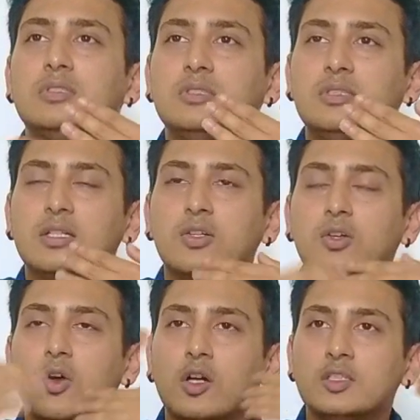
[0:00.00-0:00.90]
the
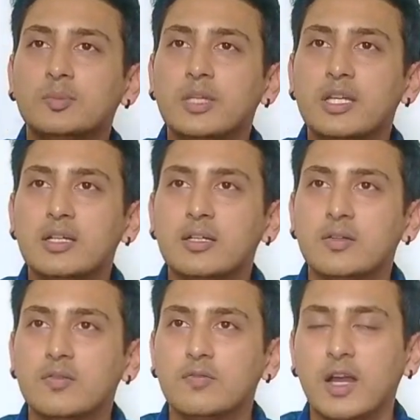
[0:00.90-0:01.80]
cosmic
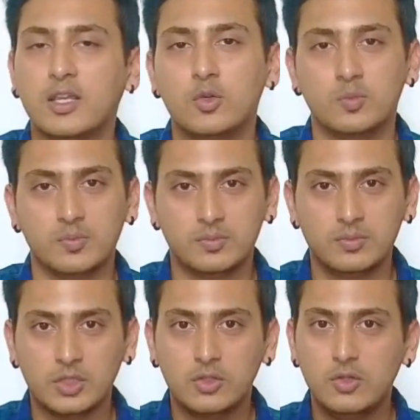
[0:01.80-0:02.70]
vacuum,
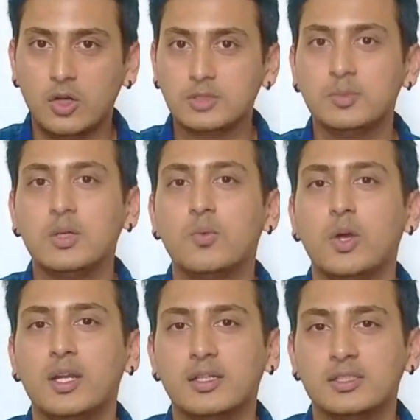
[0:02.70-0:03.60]
the cosmic
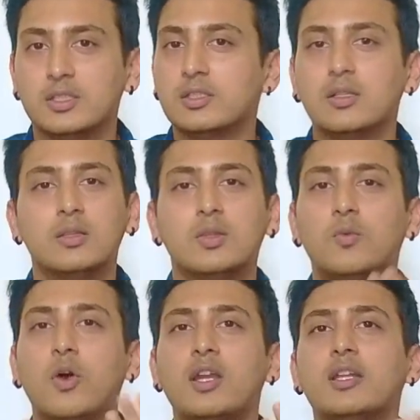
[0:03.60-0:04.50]
voidness, the
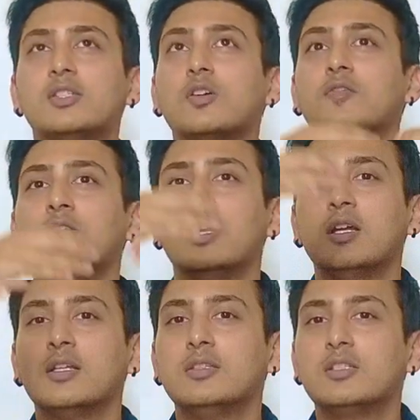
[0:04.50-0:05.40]
voidness of
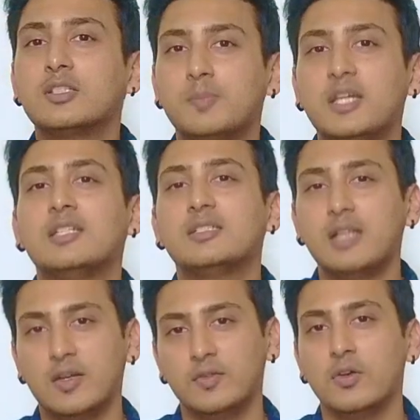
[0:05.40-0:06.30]
the space
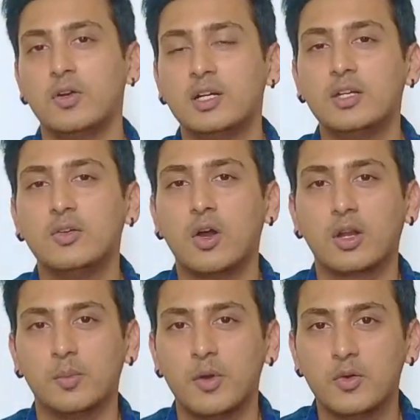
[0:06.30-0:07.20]
that we already
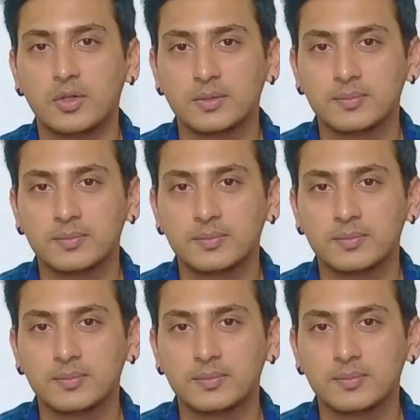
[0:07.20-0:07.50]
talked about.